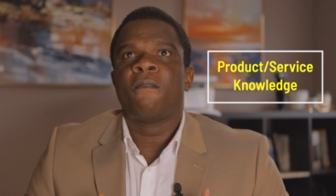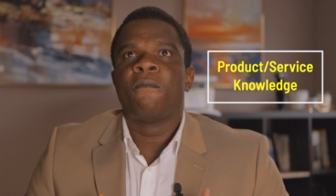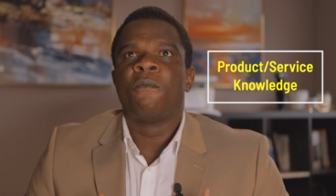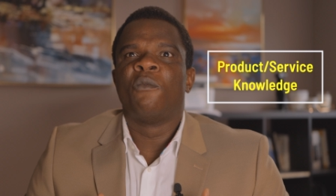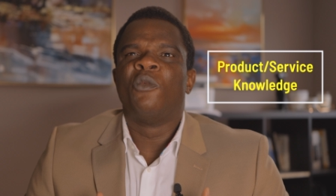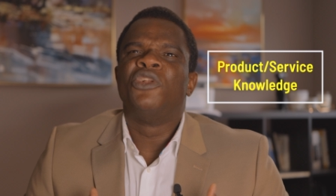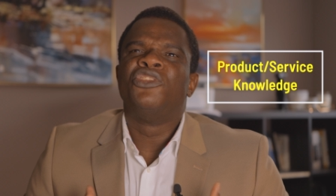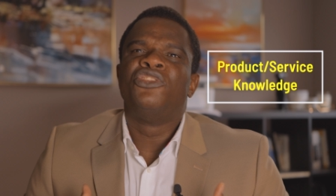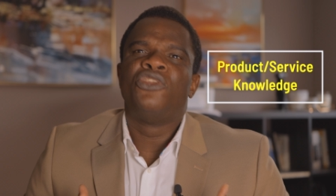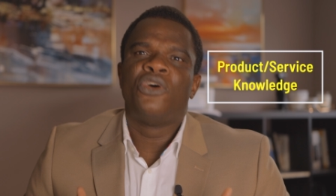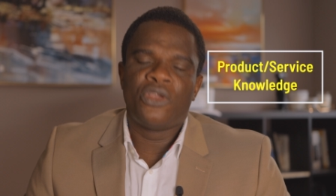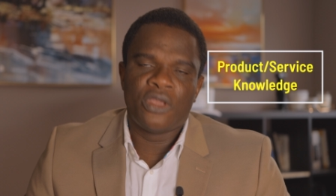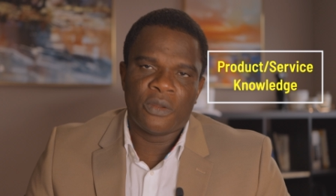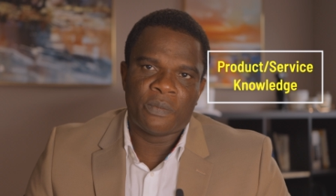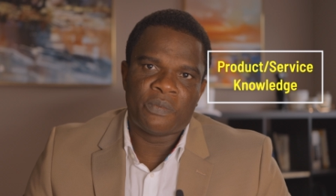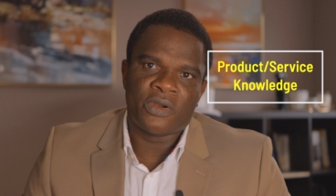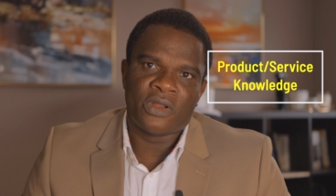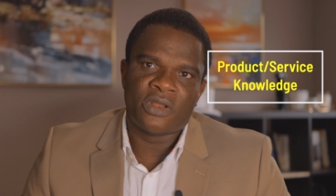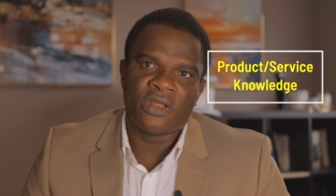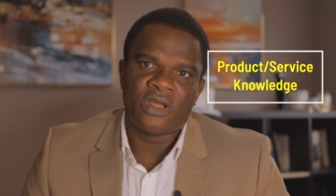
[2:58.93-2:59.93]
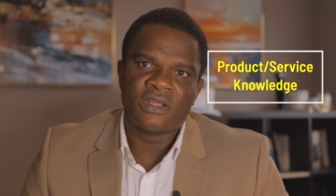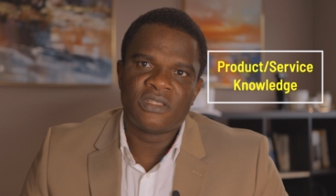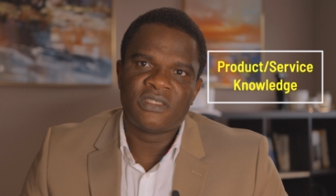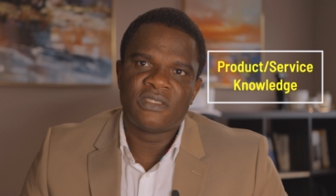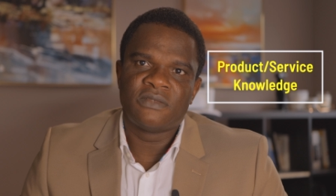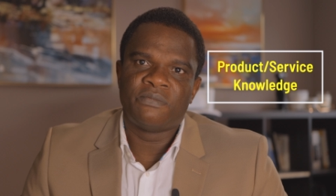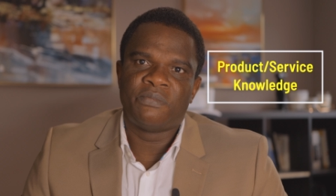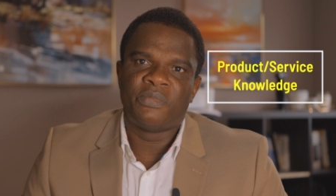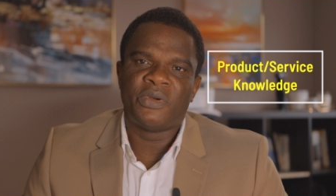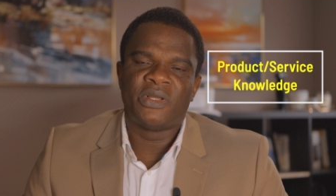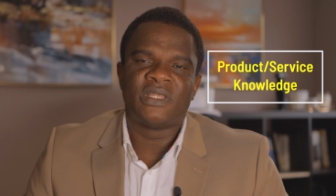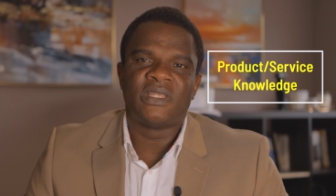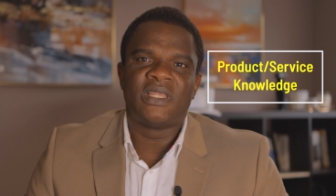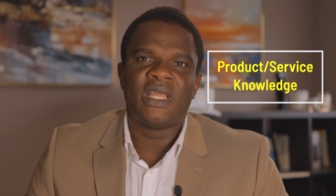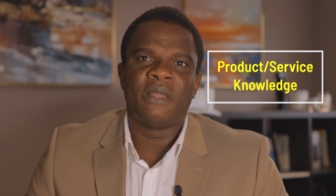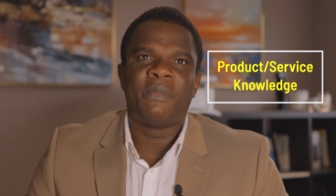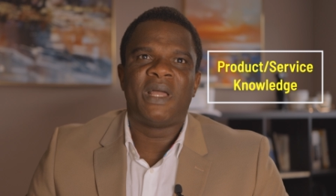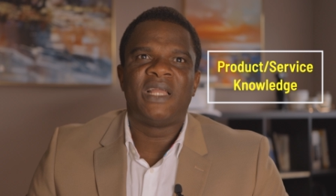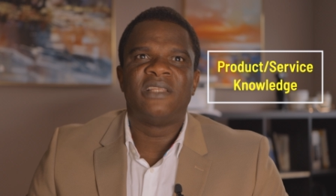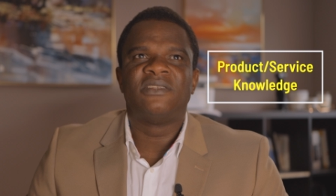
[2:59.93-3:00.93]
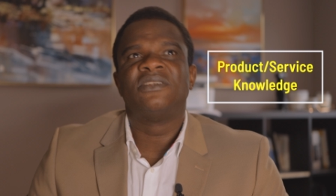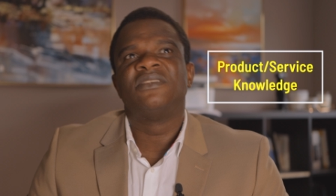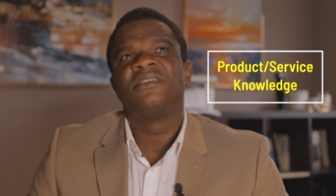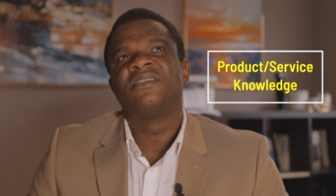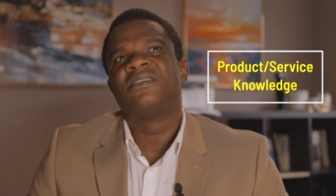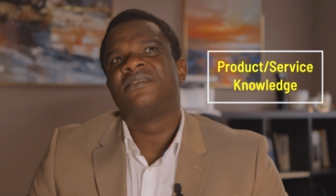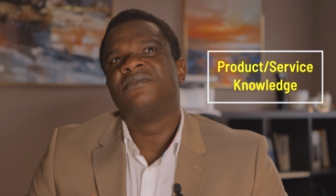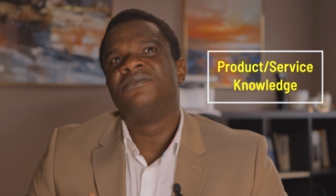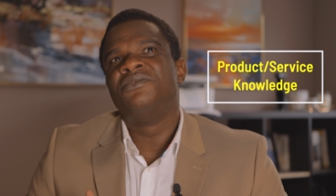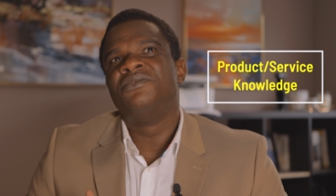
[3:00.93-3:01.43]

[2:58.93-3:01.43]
will know your product, but they might just